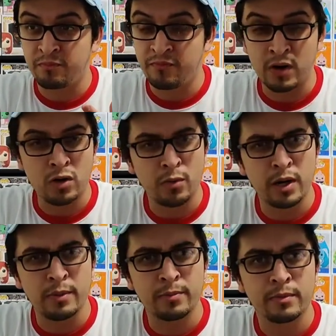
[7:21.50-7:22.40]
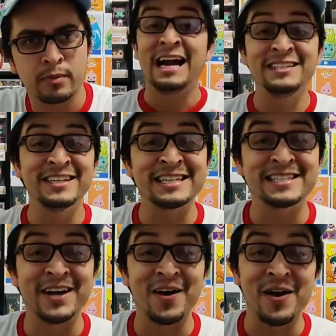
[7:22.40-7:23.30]
Funko Pop. As you can
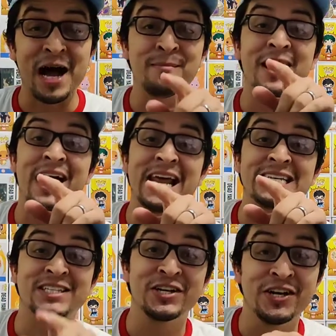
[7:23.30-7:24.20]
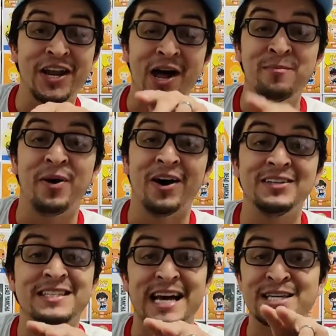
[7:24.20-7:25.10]
tell, I'm not as good on
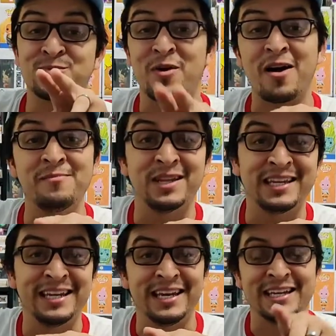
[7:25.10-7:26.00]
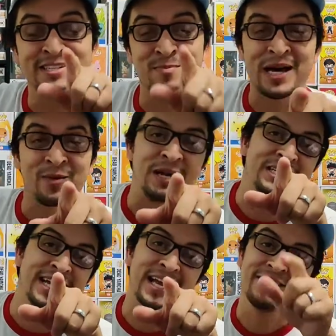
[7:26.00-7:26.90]
puns as Rob Molina is. By the way,
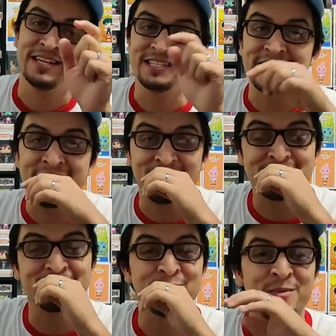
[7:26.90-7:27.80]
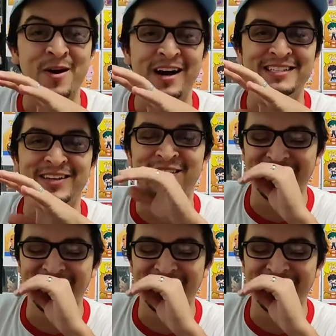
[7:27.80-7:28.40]
check out his channel. He's super awesome.